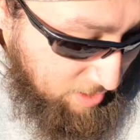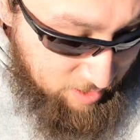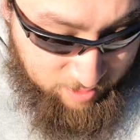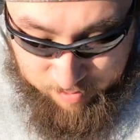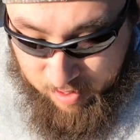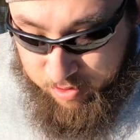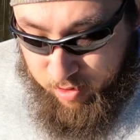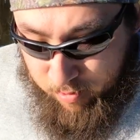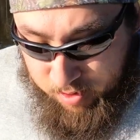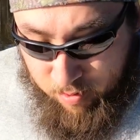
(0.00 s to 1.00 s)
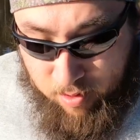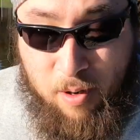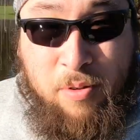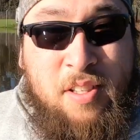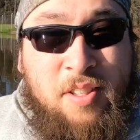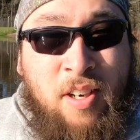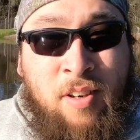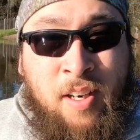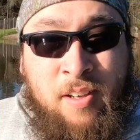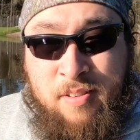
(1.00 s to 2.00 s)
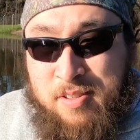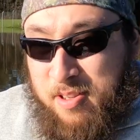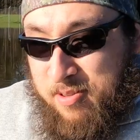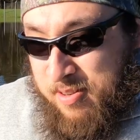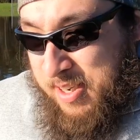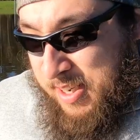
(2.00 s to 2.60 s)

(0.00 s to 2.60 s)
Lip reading: and I'm not sure what's going on with the steering either, so.